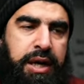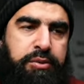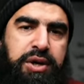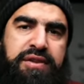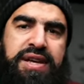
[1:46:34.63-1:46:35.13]

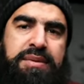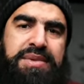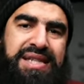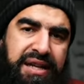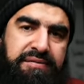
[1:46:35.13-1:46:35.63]
Abu Hanifa
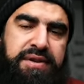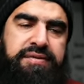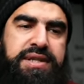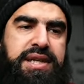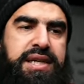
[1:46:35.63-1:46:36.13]
himself
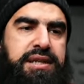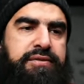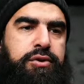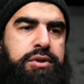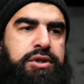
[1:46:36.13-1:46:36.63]
even says
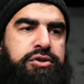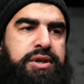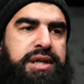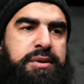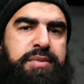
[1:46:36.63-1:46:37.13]
if you were to
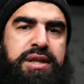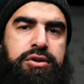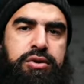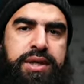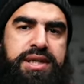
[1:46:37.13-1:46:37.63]
drink nabid,
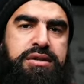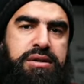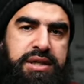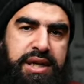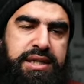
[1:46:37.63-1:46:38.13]
knowing it's
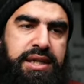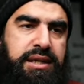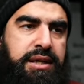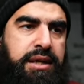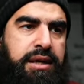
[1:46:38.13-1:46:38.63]
intoxicating
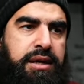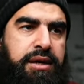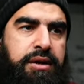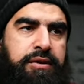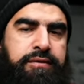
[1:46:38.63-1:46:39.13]

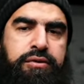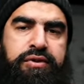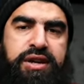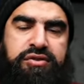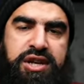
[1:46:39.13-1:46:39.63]
for
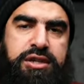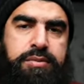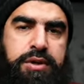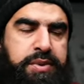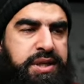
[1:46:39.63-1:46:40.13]
recreational
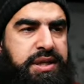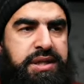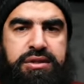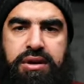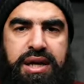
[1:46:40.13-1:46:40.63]
purposes,
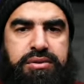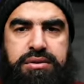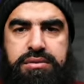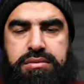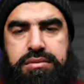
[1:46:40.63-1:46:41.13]
it's not allowed.
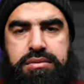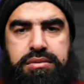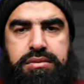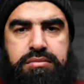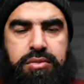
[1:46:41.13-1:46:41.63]

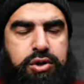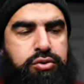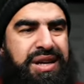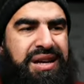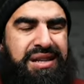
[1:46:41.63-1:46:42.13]

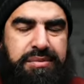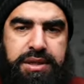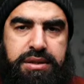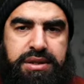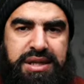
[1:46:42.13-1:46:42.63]
Makruh tahrim,
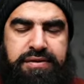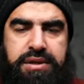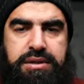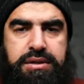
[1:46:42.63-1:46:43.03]
sinful.